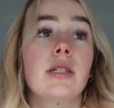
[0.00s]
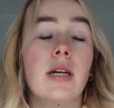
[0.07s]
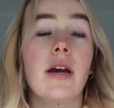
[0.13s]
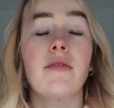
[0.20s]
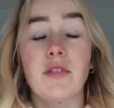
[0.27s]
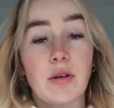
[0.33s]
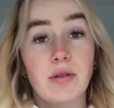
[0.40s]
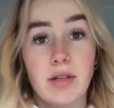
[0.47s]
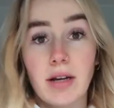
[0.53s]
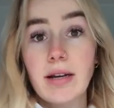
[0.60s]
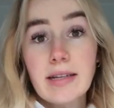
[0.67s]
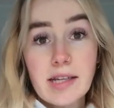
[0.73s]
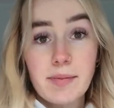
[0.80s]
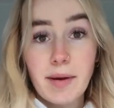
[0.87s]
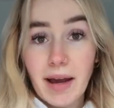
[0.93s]
a few
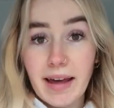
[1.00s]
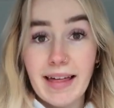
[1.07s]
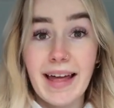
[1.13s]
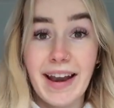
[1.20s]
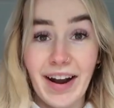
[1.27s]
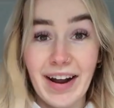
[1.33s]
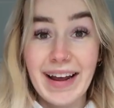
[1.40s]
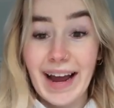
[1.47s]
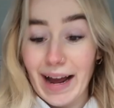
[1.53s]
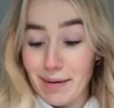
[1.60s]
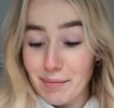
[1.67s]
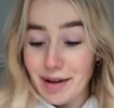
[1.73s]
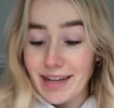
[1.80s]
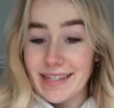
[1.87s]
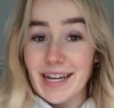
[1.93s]
sizes bigger than I am
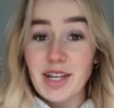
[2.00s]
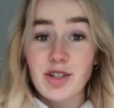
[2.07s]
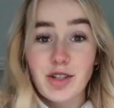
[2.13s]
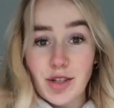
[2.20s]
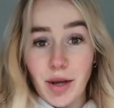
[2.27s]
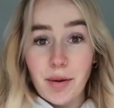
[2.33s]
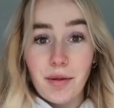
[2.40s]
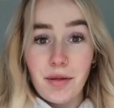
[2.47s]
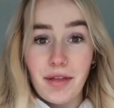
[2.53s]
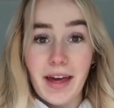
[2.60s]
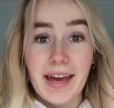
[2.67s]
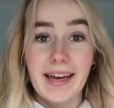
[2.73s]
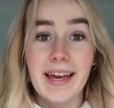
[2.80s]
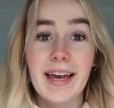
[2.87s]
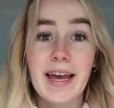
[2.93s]
because it is so
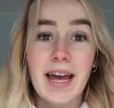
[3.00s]
thick,